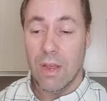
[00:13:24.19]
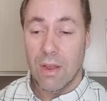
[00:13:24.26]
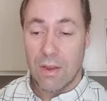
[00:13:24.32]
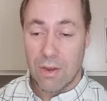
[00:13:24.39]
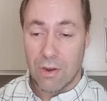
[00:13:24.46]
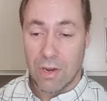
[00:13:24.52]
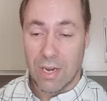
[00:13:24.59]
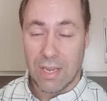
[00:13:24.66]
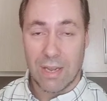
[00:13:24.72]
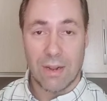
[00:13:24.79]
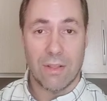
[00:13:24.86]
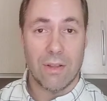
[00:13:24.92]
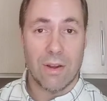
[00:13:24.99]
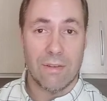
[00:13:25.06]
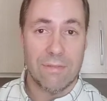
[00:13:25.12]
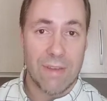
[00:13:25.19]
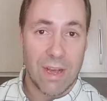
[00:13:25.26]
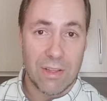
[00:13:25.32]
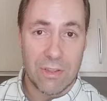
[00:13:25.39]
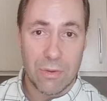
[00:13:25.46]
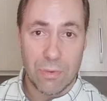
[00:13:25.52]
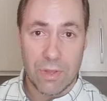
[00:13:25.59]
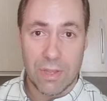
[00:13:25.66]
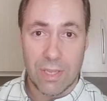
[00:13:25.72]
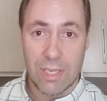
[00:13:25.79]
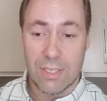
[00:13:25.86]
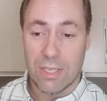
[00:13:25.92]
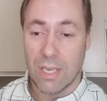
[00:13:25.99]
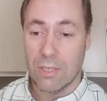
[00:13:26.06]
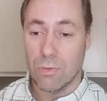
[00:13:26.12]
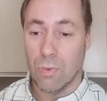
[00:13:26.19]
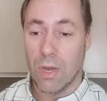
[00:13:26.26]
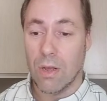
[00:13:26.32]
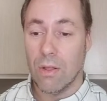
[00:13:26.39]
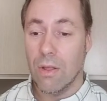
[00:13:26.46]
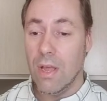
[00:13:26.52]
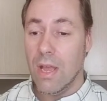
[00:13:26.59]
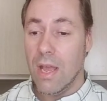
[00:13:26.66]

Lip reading: You're going to get a lot of value with these as well.